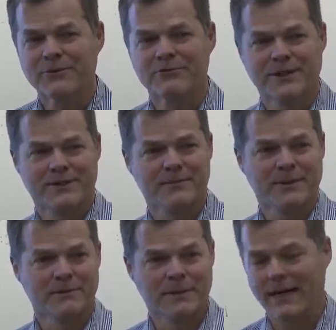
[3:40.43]
We've done them
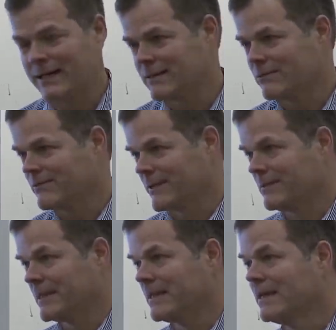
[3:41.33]
in Ghana. We've done
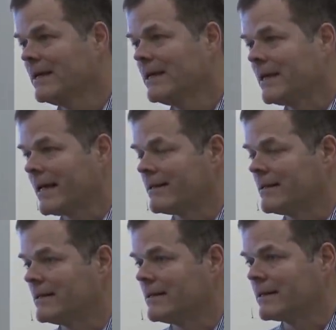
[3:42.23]
them in,
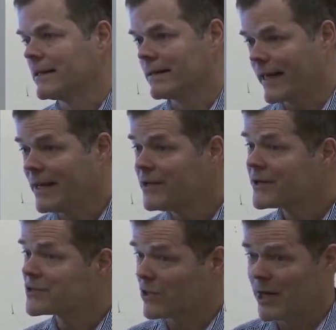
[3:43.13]
in, uh, in Kenya,
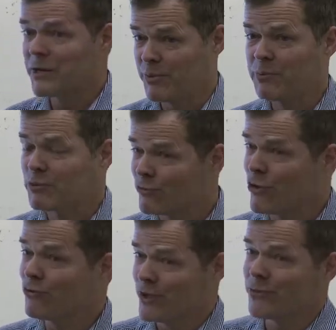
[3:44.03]
because a lot of people
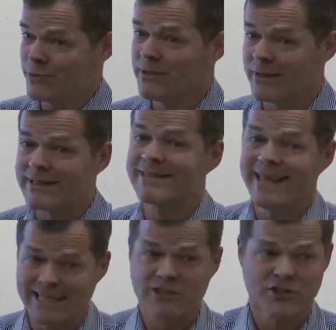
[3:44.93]
don't yet realize
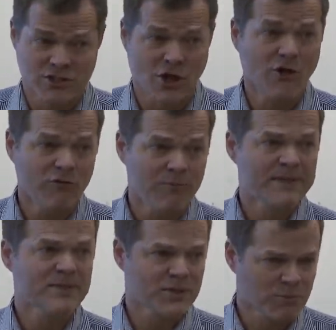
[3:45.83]
they can solve
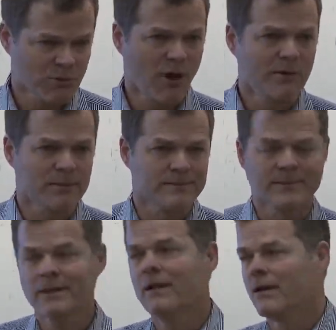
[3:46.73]
business
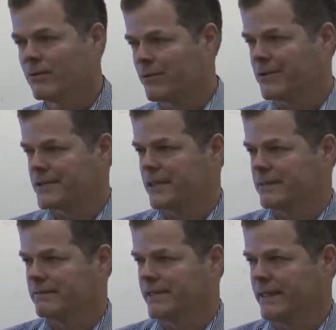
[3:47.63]
problems with these
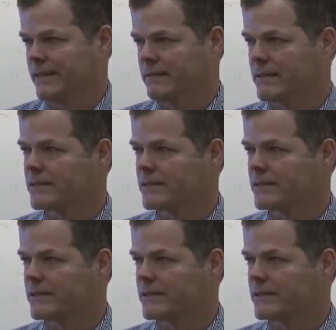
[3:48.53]
kinds of data.